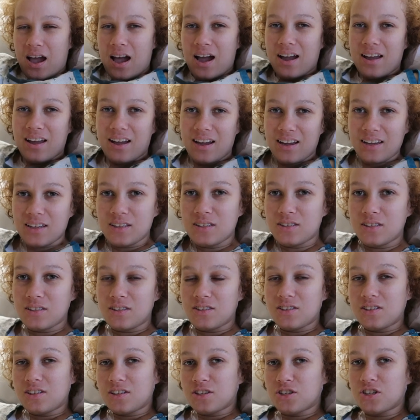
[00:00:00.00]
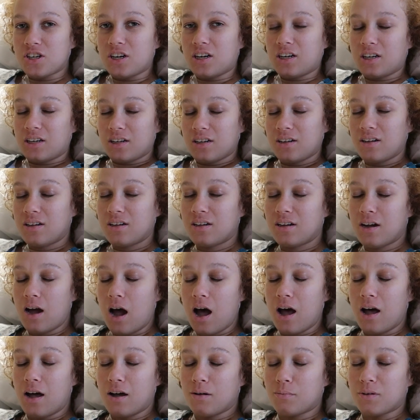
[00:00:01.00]
Hi guys, it's Tisha.
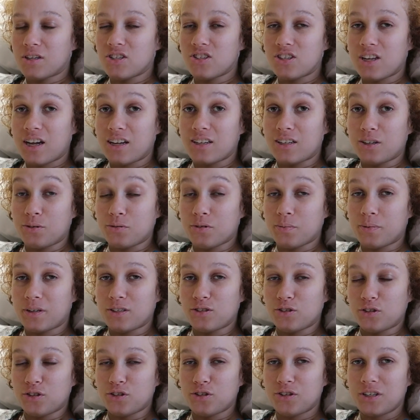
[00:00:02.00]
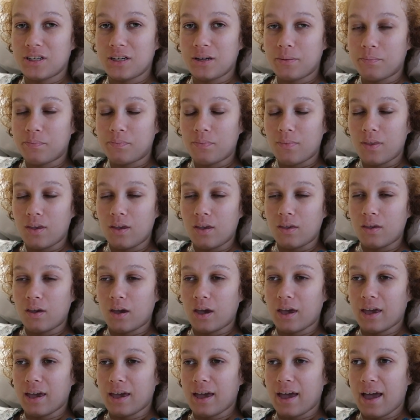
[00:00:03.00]
I just got done with my surgery
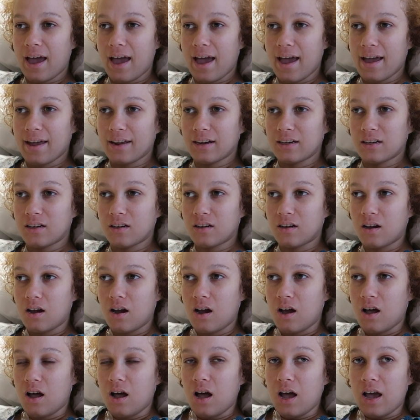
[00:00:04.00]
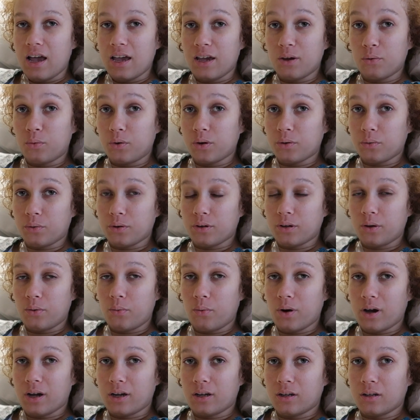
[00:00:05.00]
and it went really
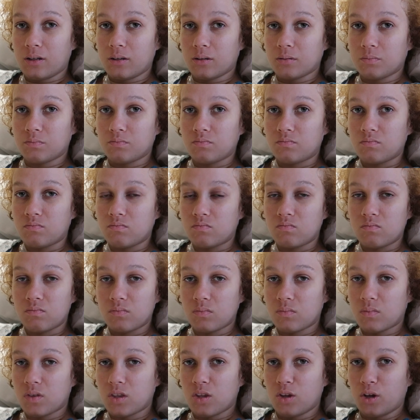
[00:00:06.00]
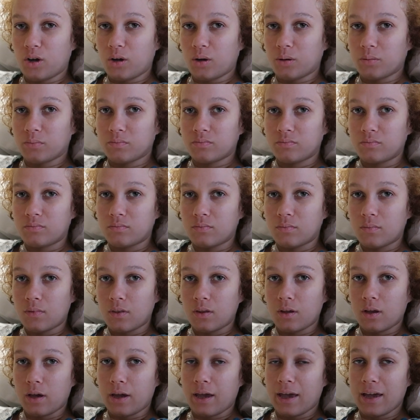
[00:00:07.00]
well. You know,
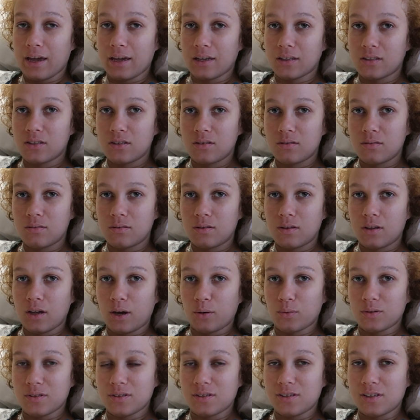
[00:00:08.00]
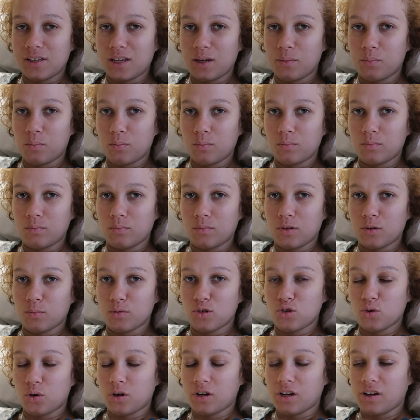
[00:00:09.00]
I guess I was asleep the
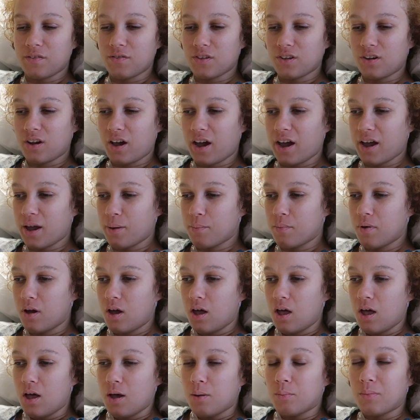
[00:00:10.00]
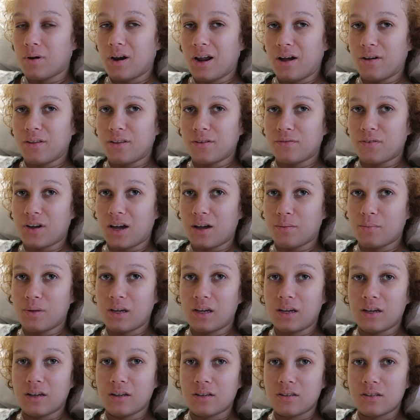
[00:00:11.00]
majority of the time, but now they've got
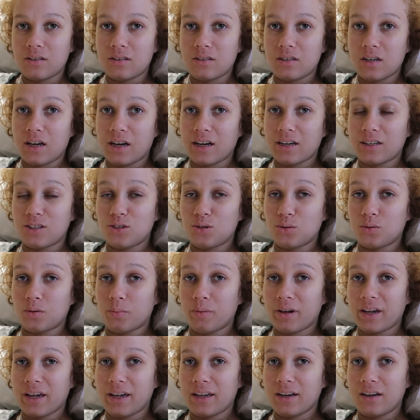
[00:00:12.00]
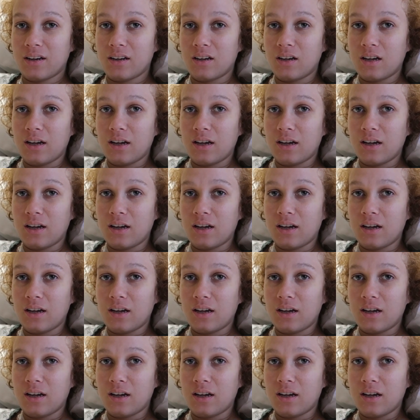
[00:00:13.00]
me tied to a bed